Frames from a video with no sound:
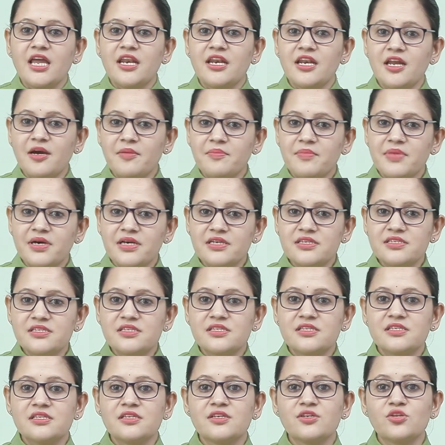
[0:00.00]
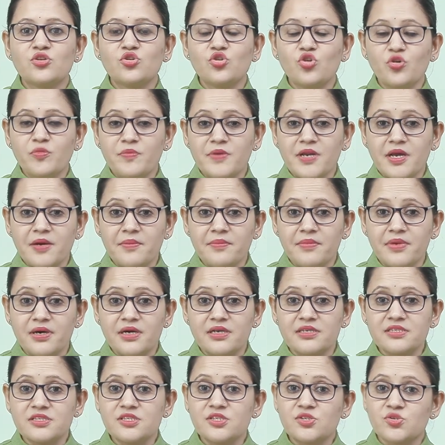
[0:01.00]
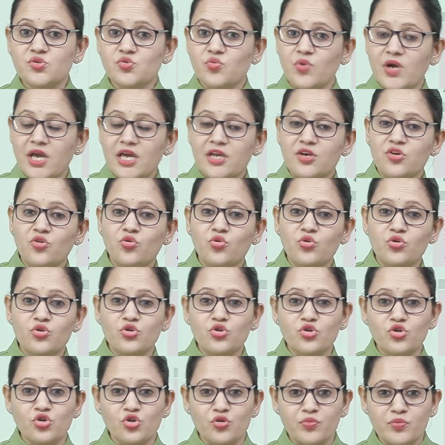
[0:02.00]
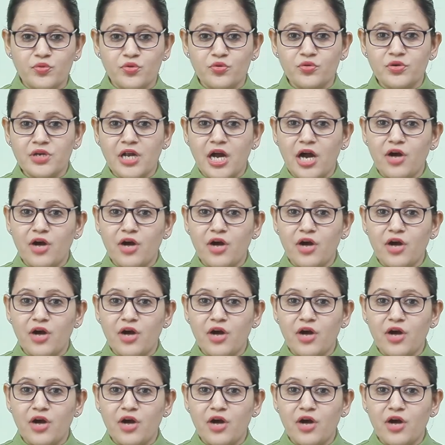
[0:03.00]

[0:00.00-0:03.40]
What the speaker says: numbers, cube numbers, square root, cube root,